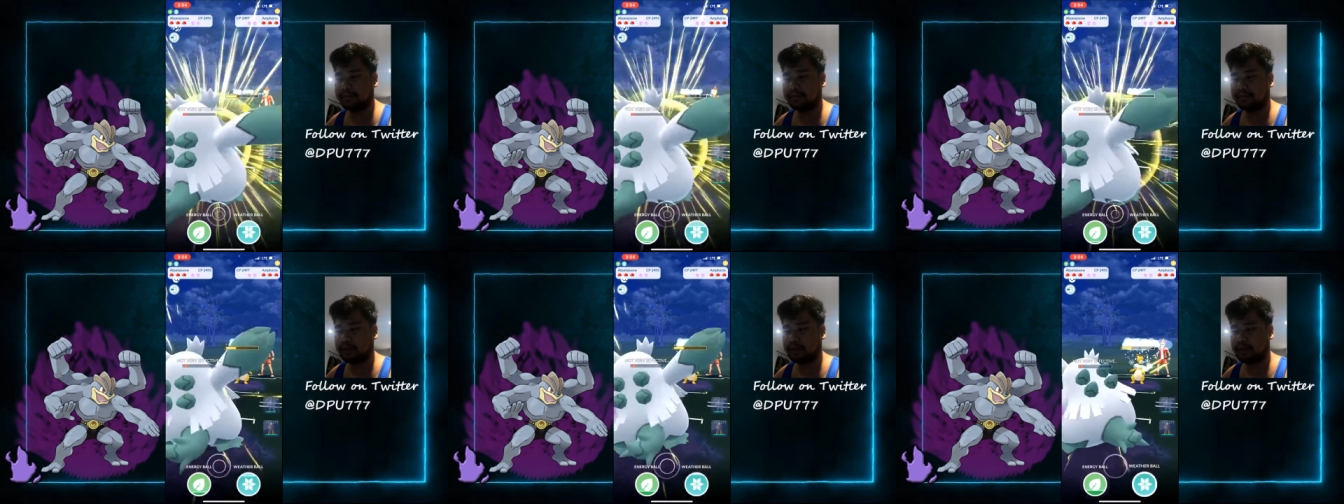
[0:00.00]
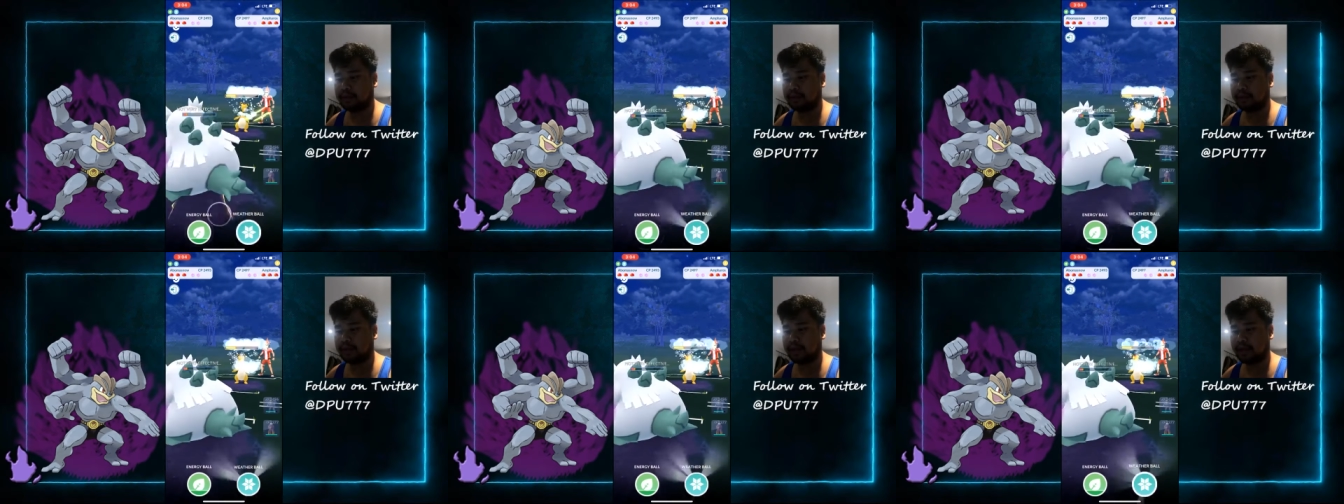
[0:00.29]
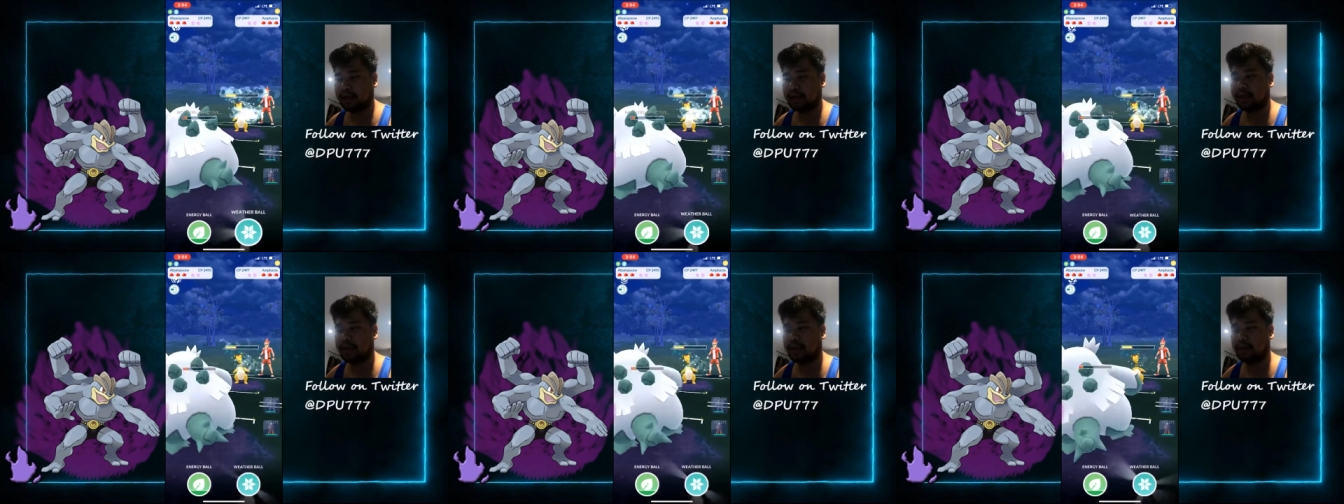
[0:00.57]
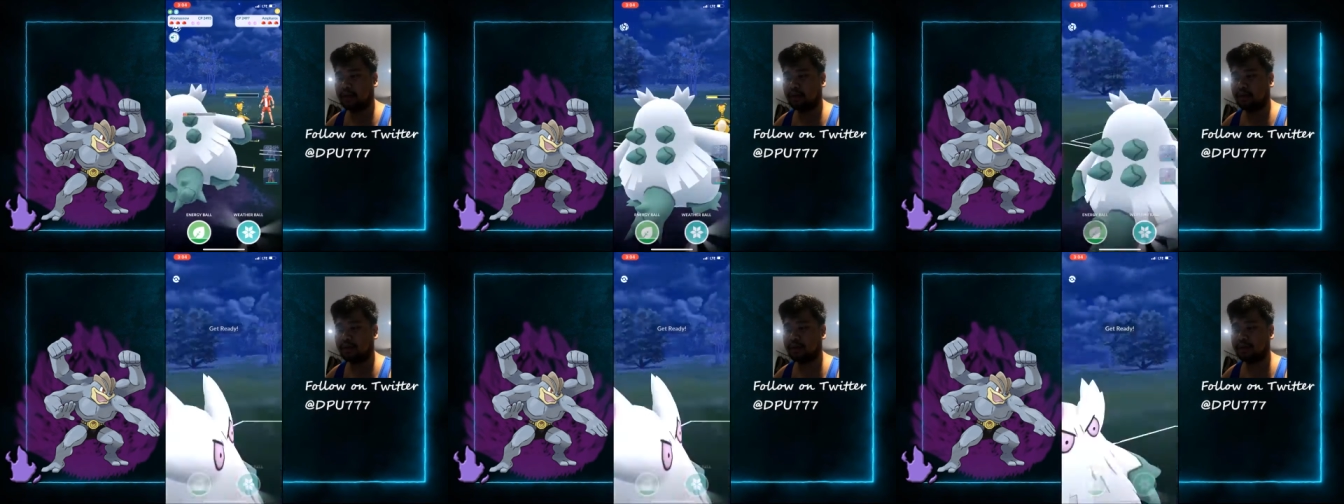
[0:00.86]
So right here, I
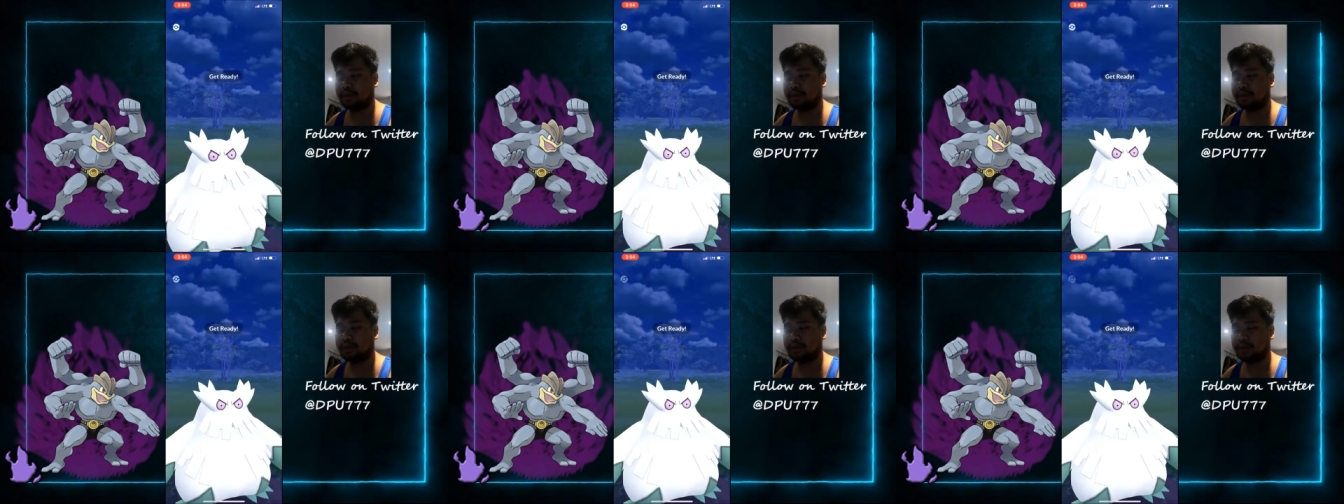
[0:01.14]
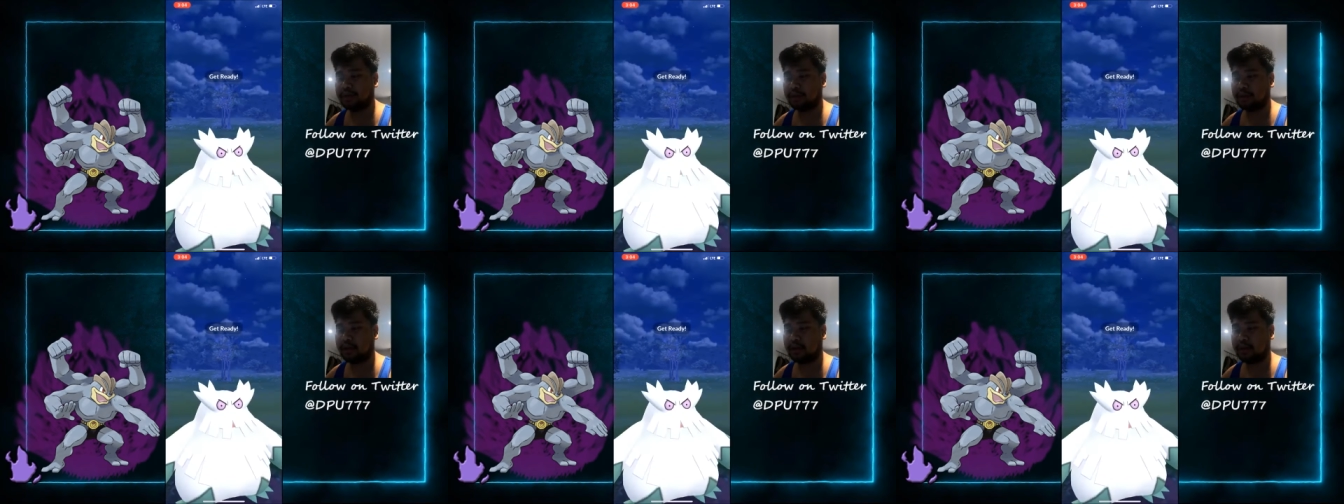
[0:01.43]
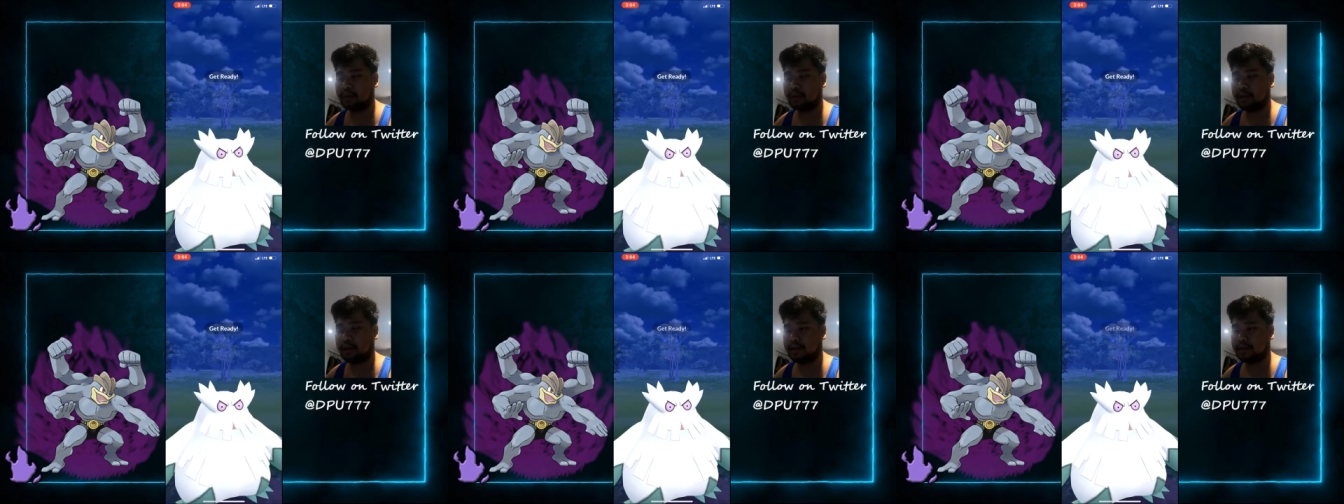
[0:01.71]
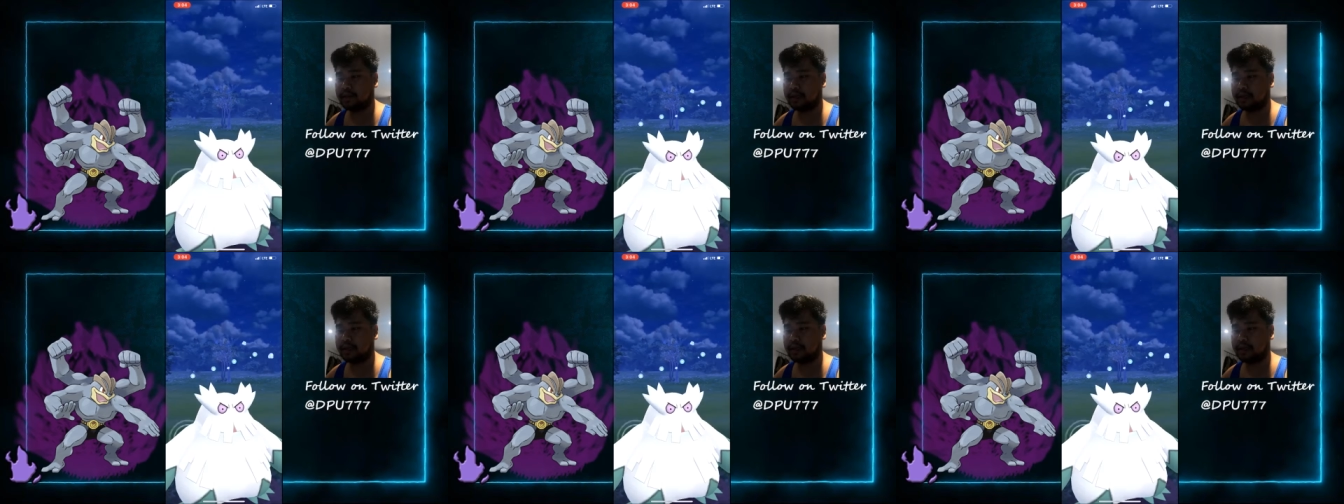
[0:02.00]
go for 2 Weather Balls.